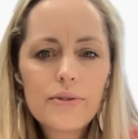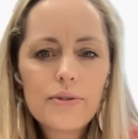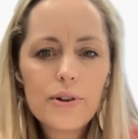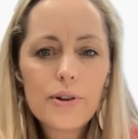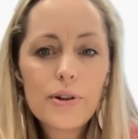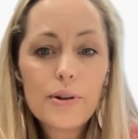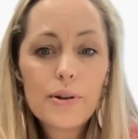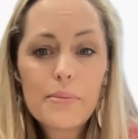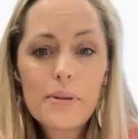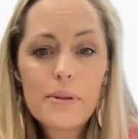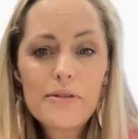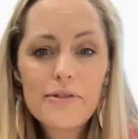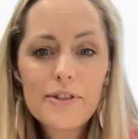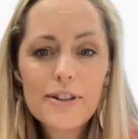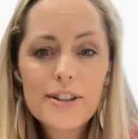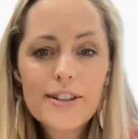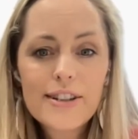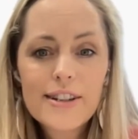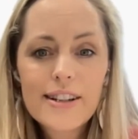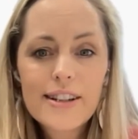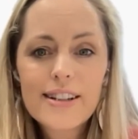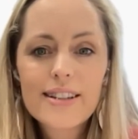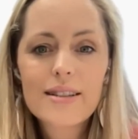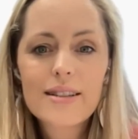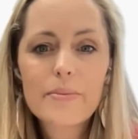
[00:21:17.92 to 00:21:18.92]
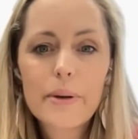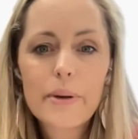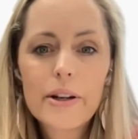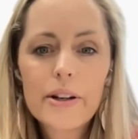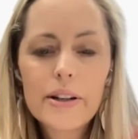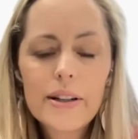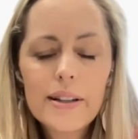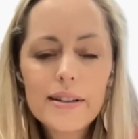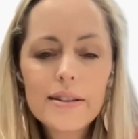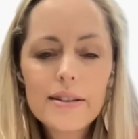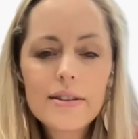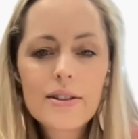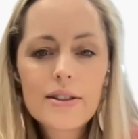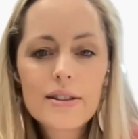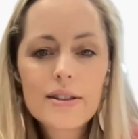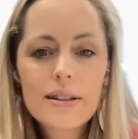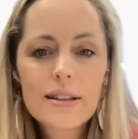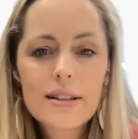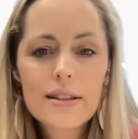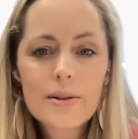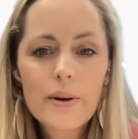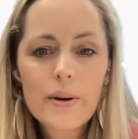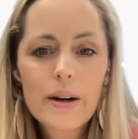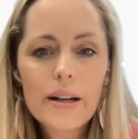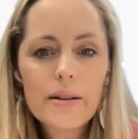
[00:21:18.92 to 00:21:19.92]
food and beverage experience, because
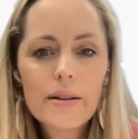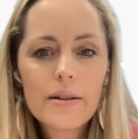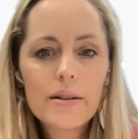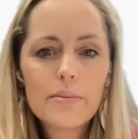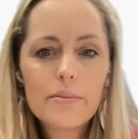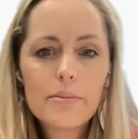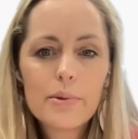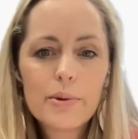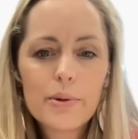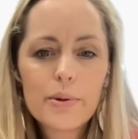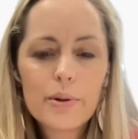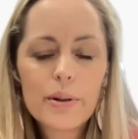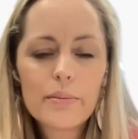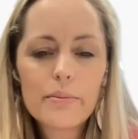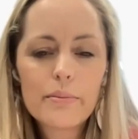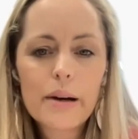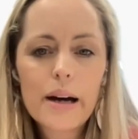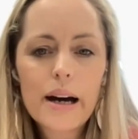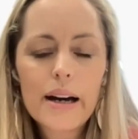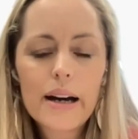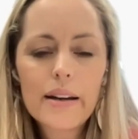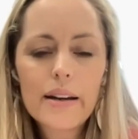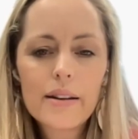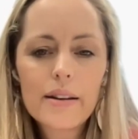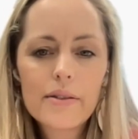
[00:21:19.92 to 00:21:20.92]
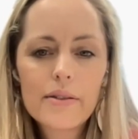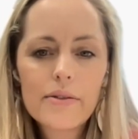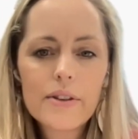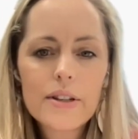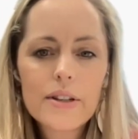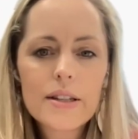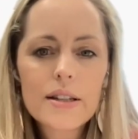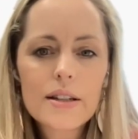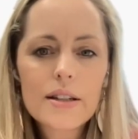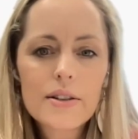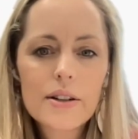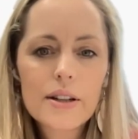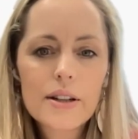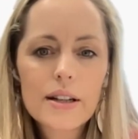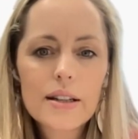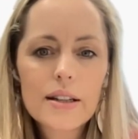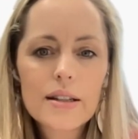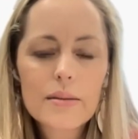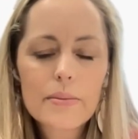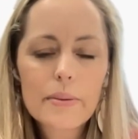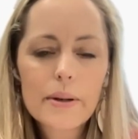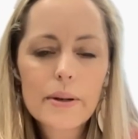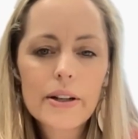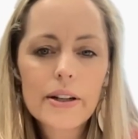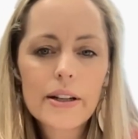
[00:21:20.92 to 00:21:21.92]
it's quite an important part of the visitor
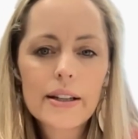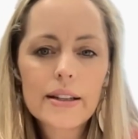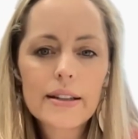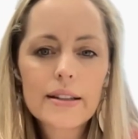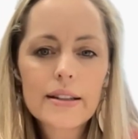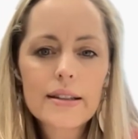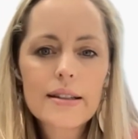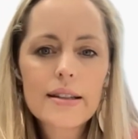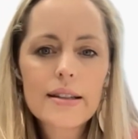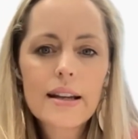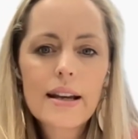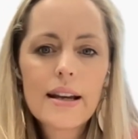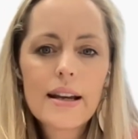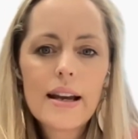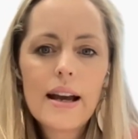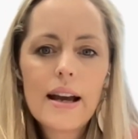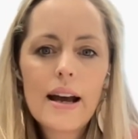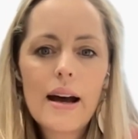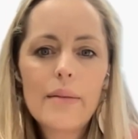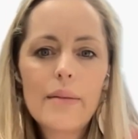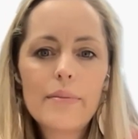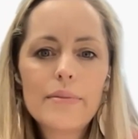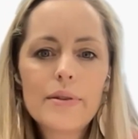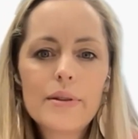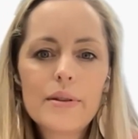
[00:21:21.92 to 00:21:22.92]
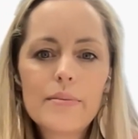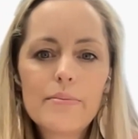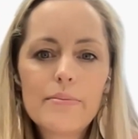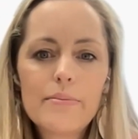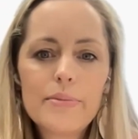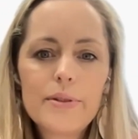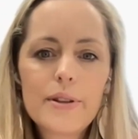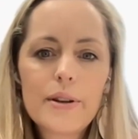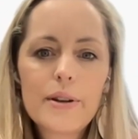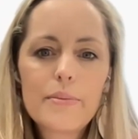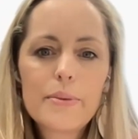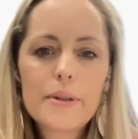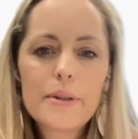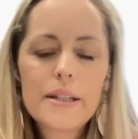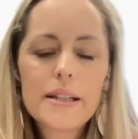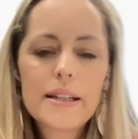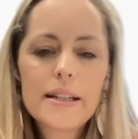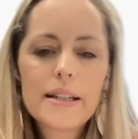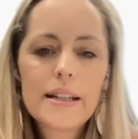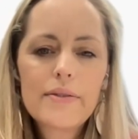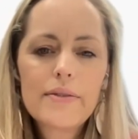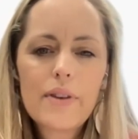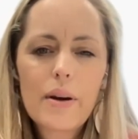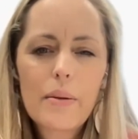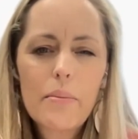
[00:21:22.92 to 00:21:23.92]
experience. And so
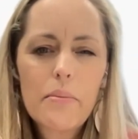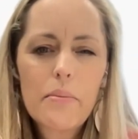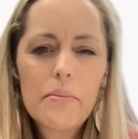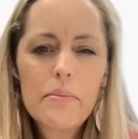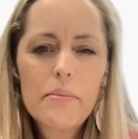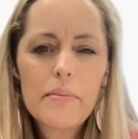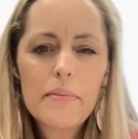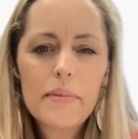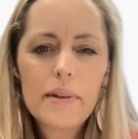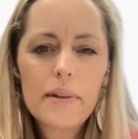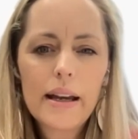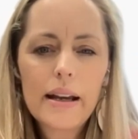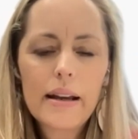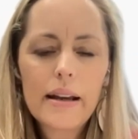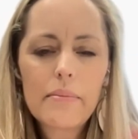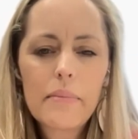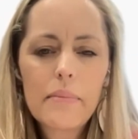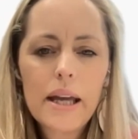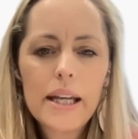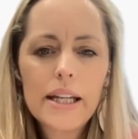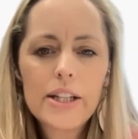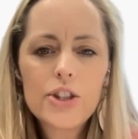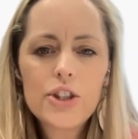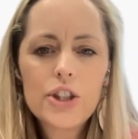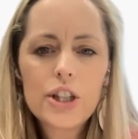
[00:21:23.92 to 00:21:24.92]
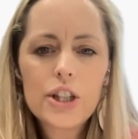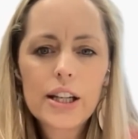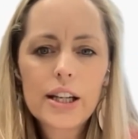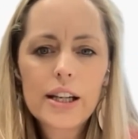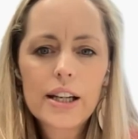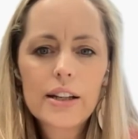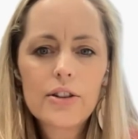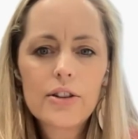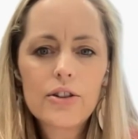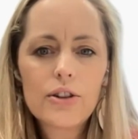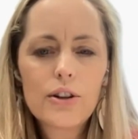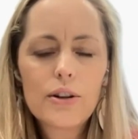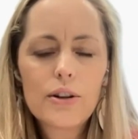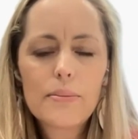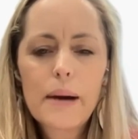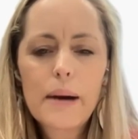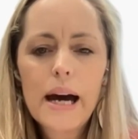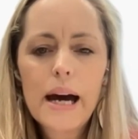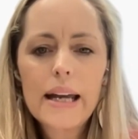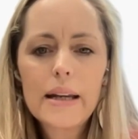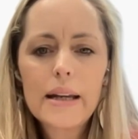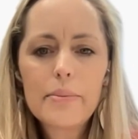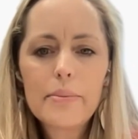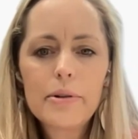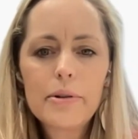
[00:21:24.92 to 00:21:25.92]
particularly if I'm like managing a third
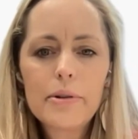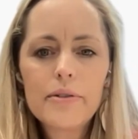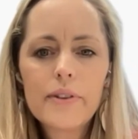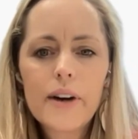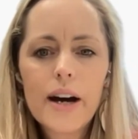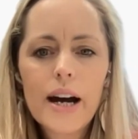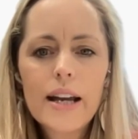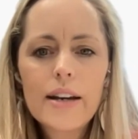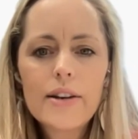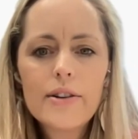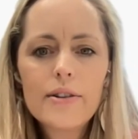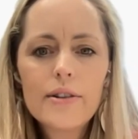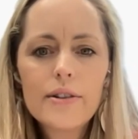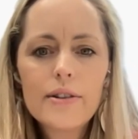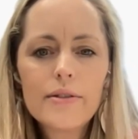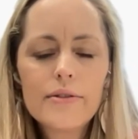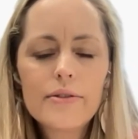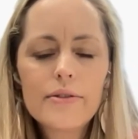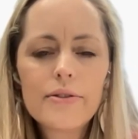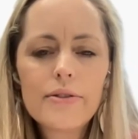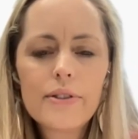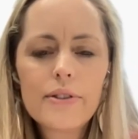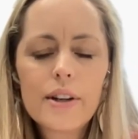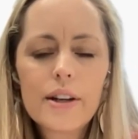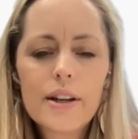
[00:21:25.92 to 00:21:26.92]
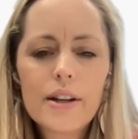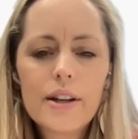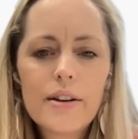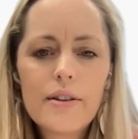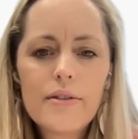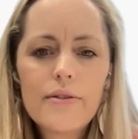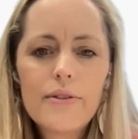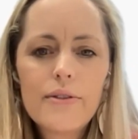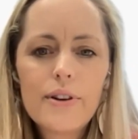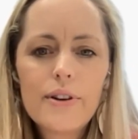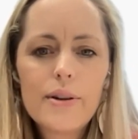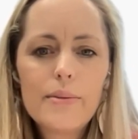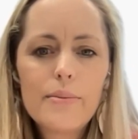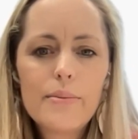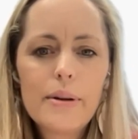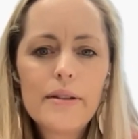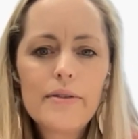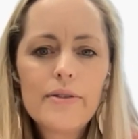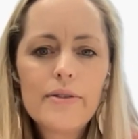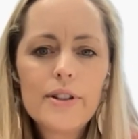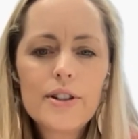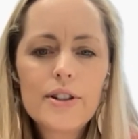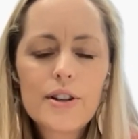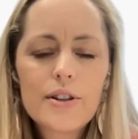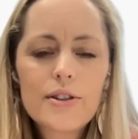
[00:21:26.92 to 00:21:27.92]
party provider of food and
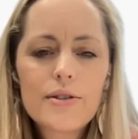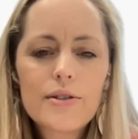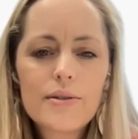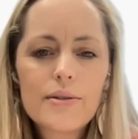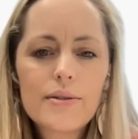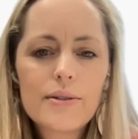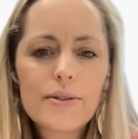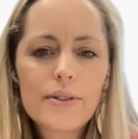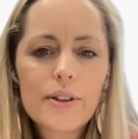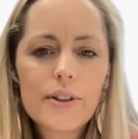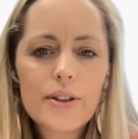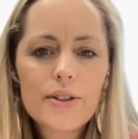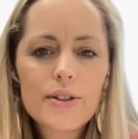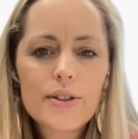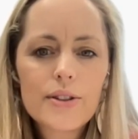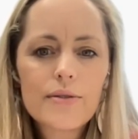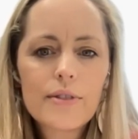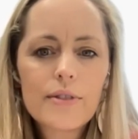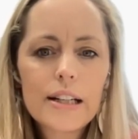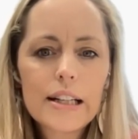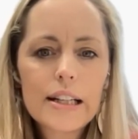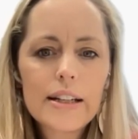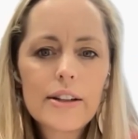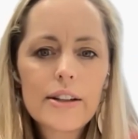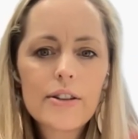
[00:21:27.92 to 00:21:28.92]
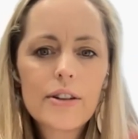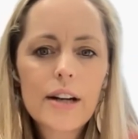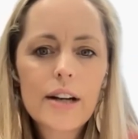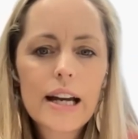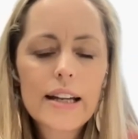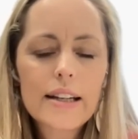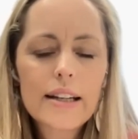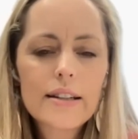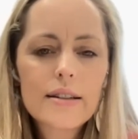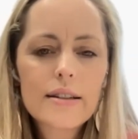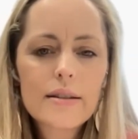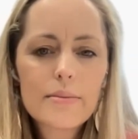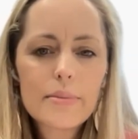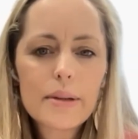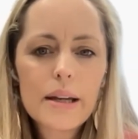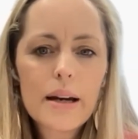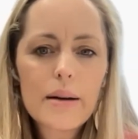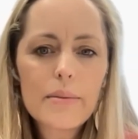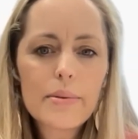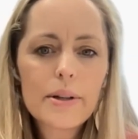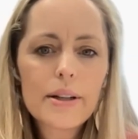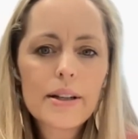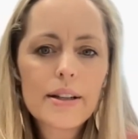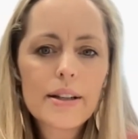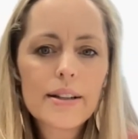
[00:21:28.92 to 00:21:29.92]
beverage, those reviews are really great to be
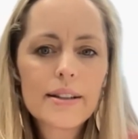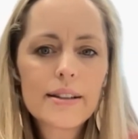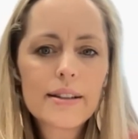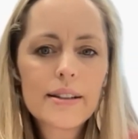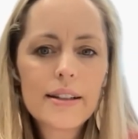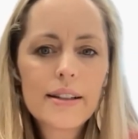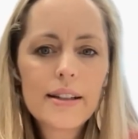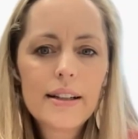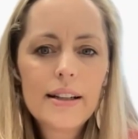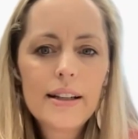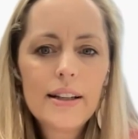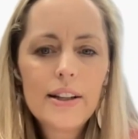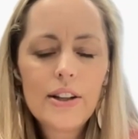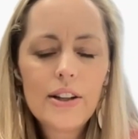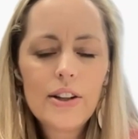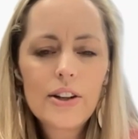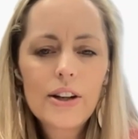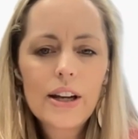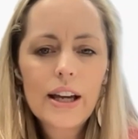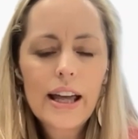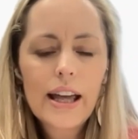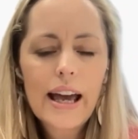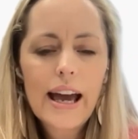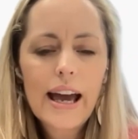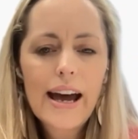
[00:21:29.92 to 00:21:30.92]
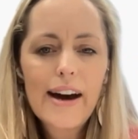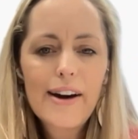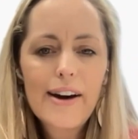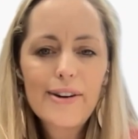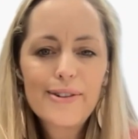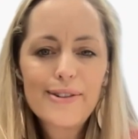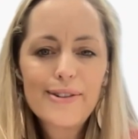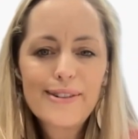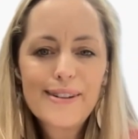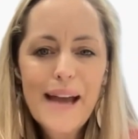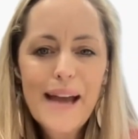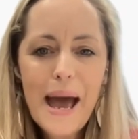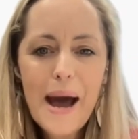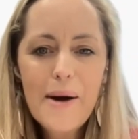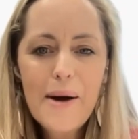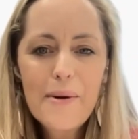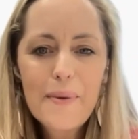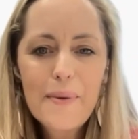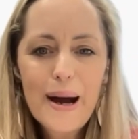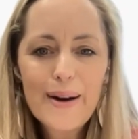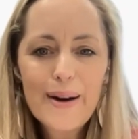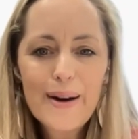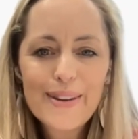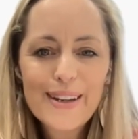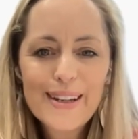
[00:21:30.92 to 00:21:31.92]
able to look at how
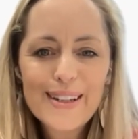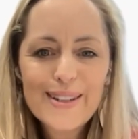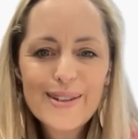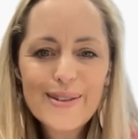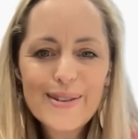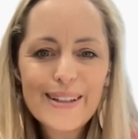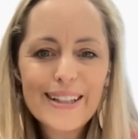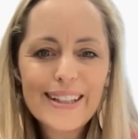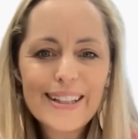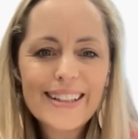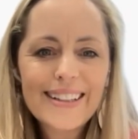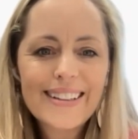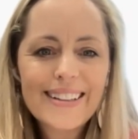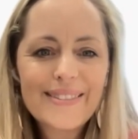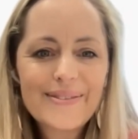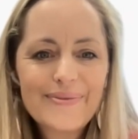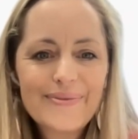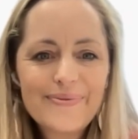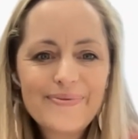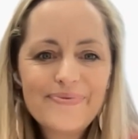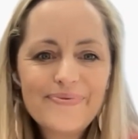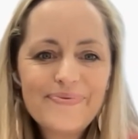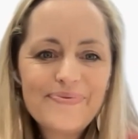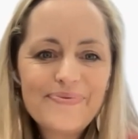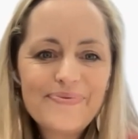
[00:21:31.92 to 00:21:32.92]
well they're doing.